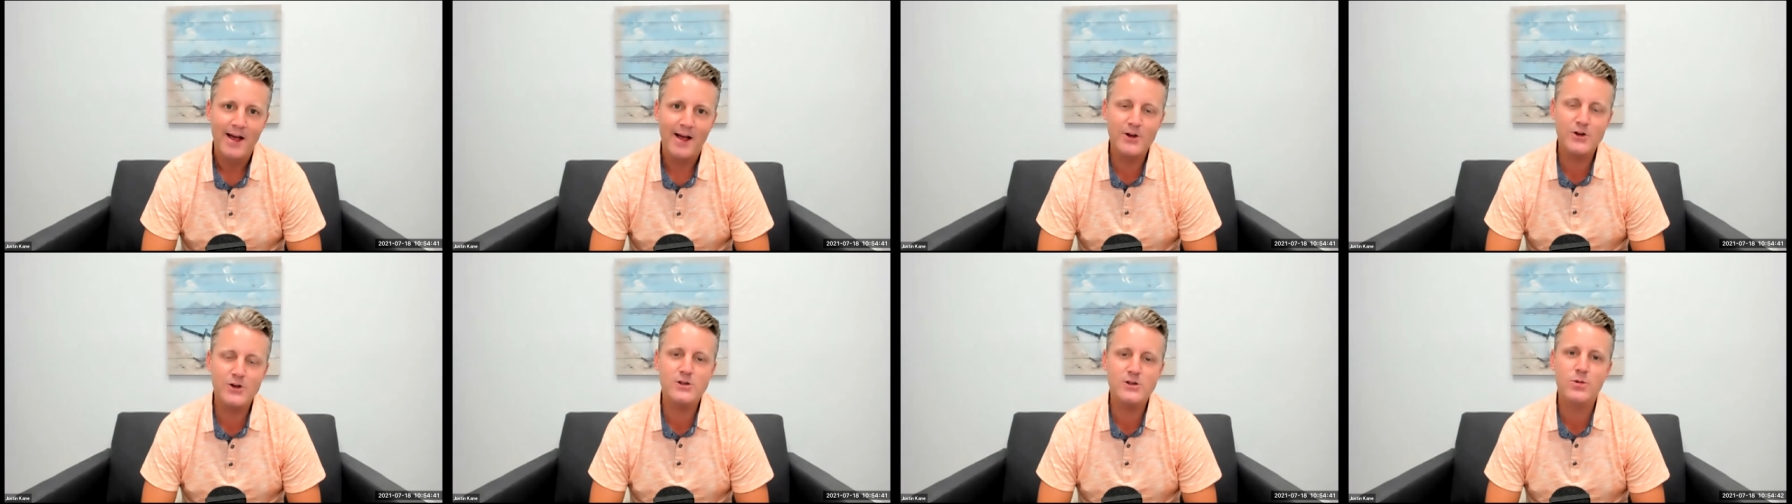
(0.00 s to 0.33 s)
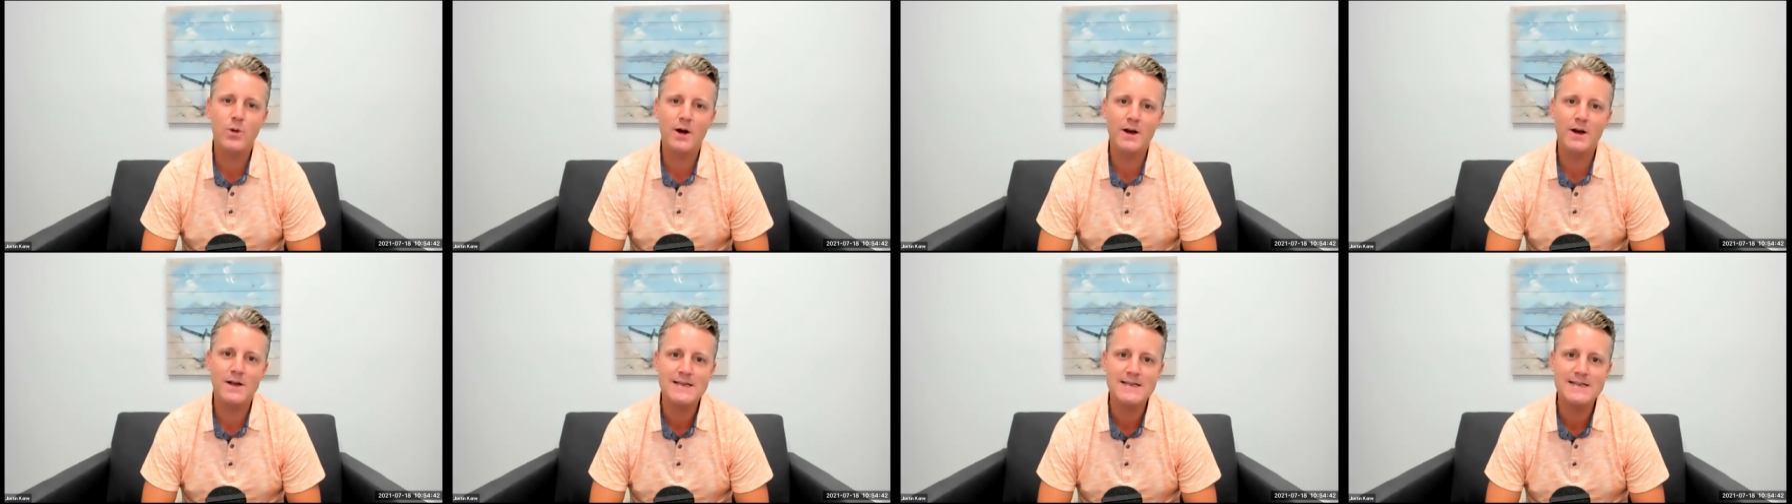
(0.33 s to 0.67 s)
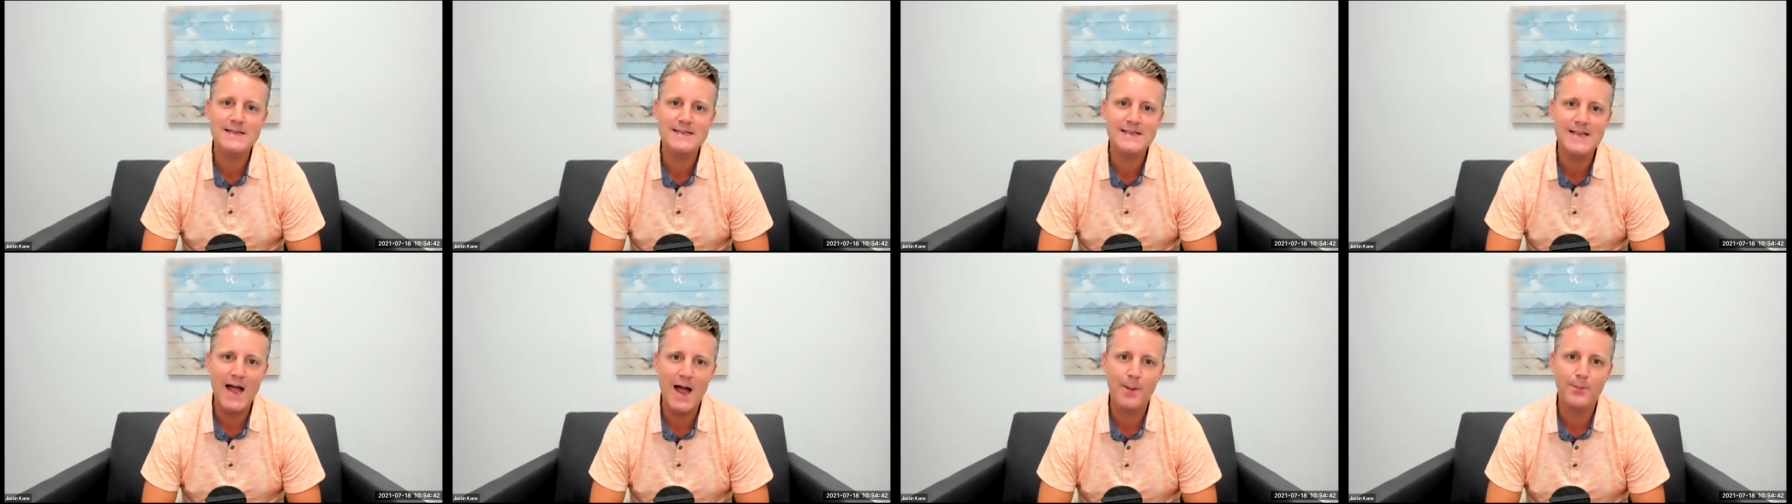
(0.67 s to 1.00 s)
I just want to
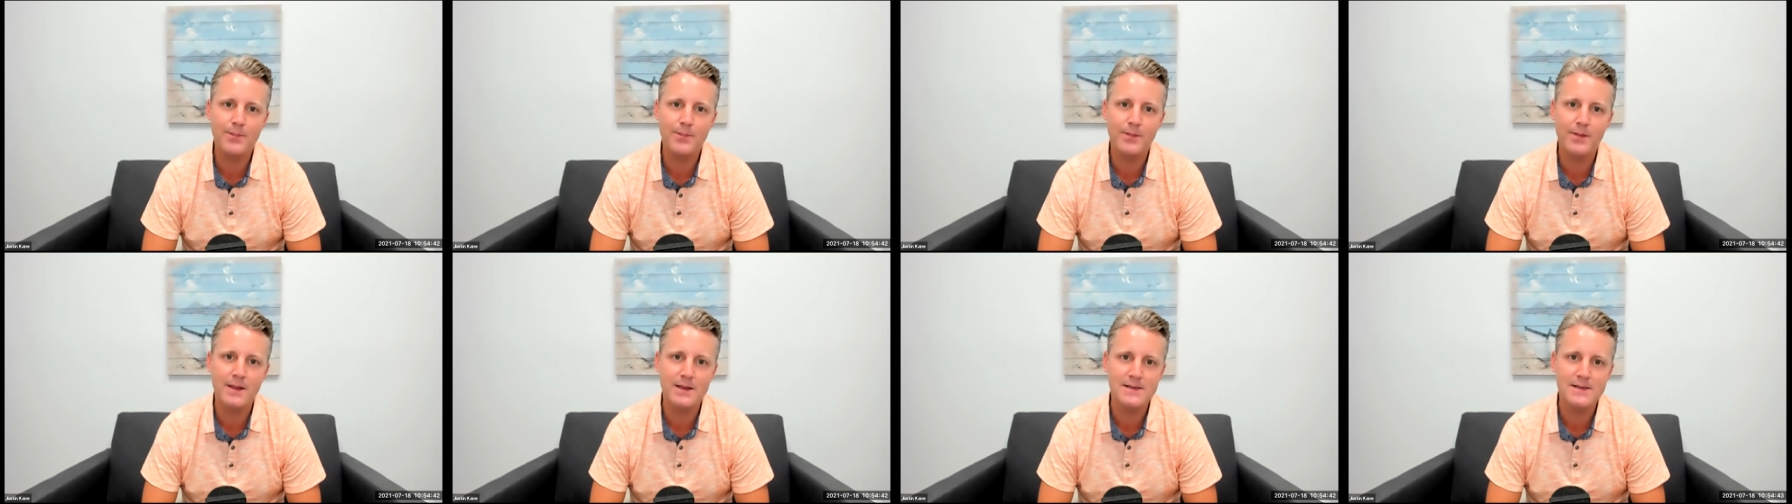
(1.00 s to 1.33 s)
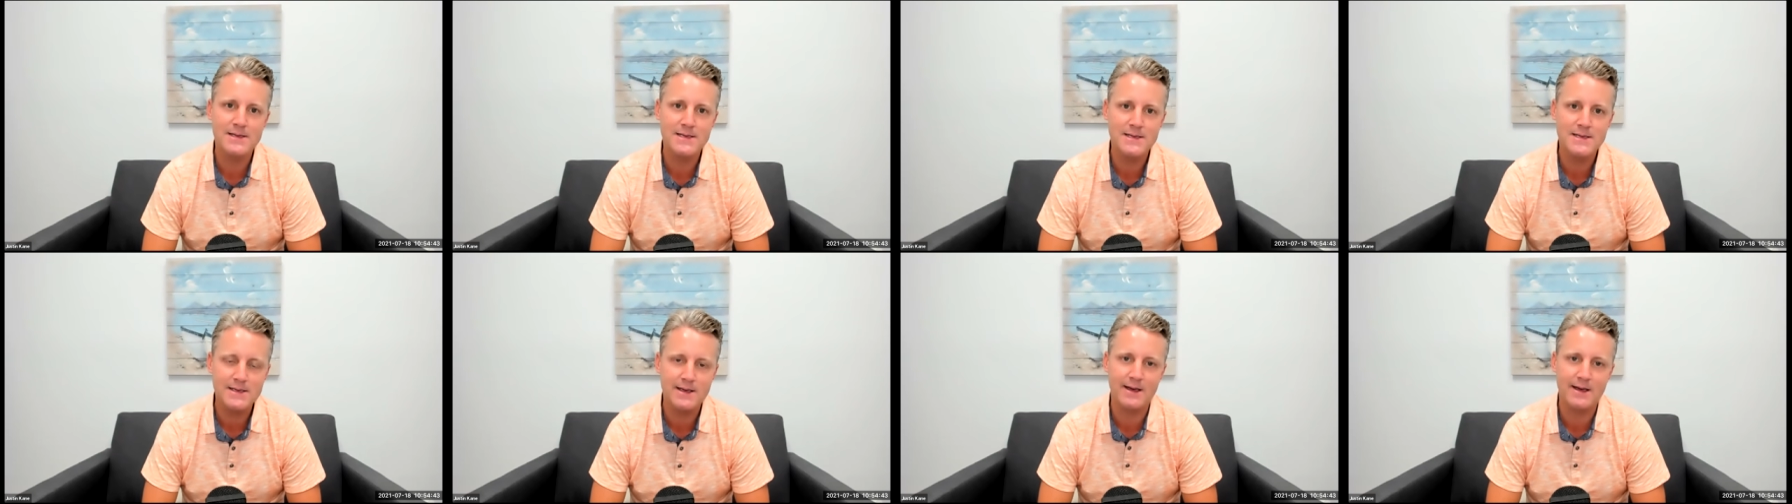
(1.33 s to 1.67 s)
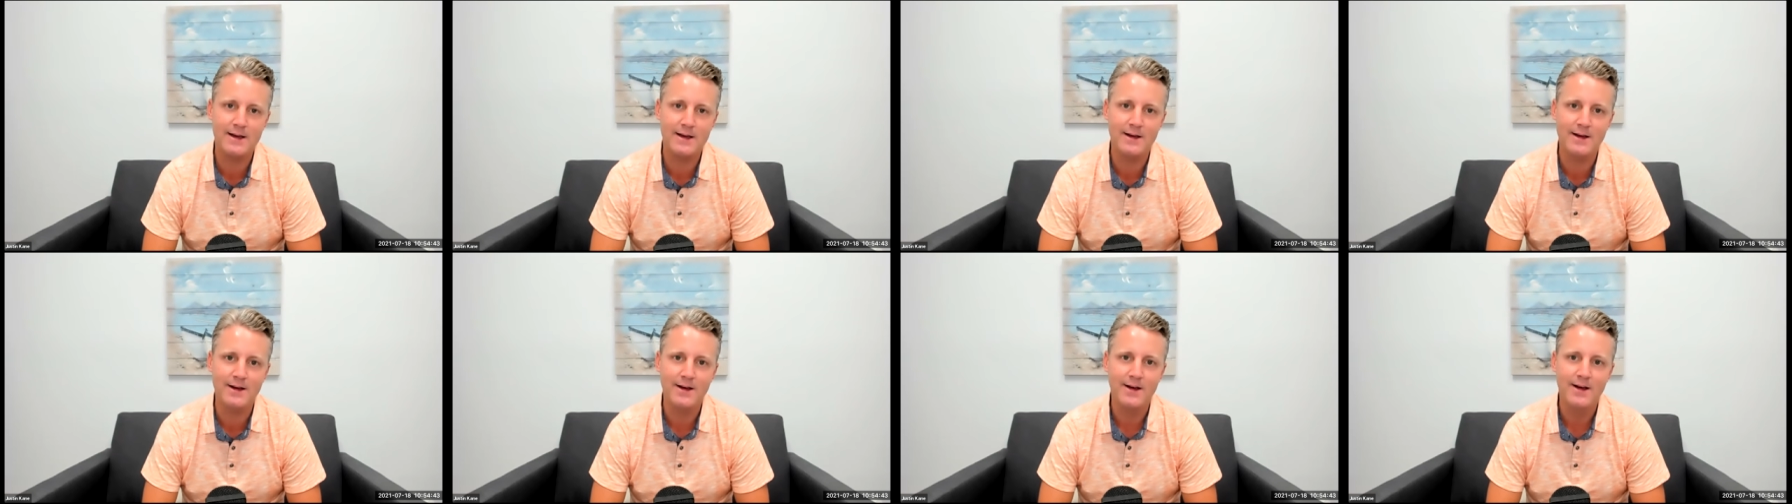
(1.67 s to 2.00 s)
stop this
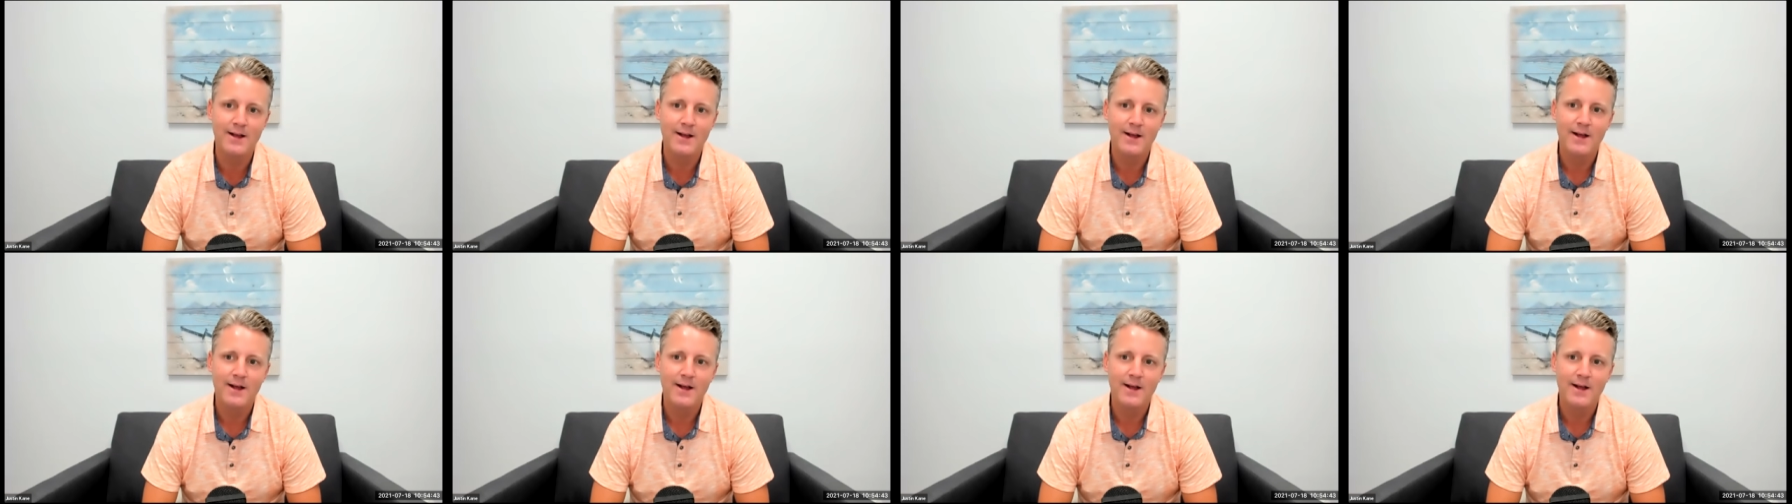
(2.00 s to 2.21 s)
sin